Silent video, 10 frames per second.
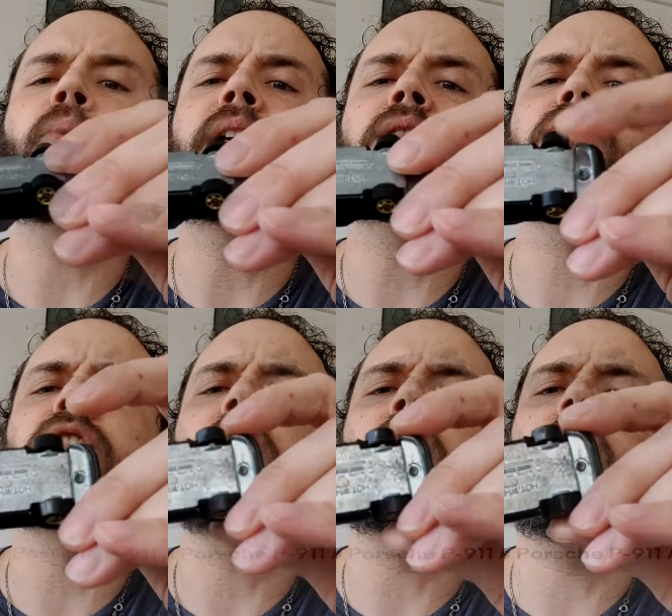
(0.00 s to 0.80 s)

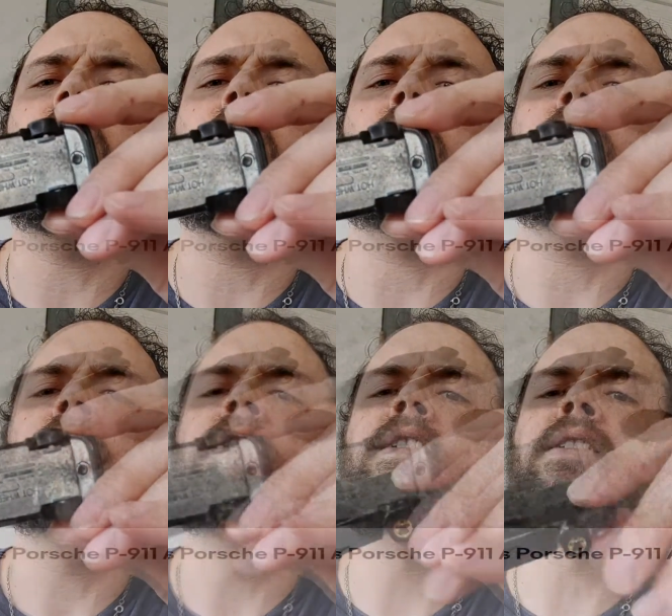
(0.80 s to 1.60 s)
Wheels car
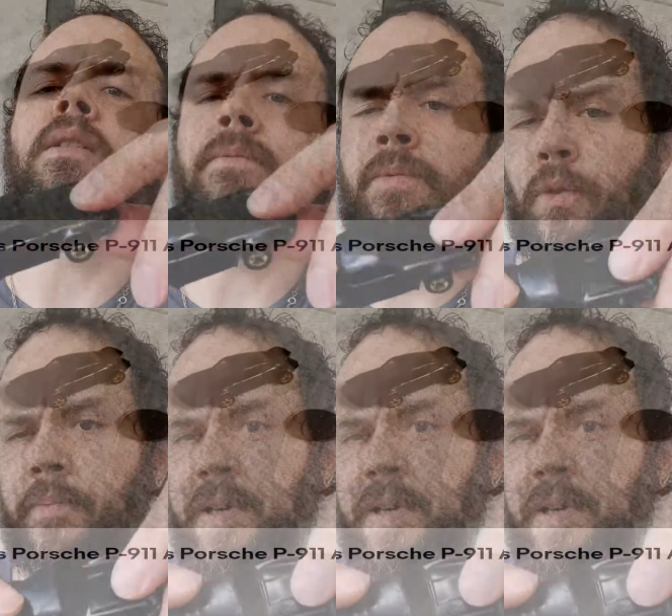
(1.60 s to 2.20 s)
did something for me.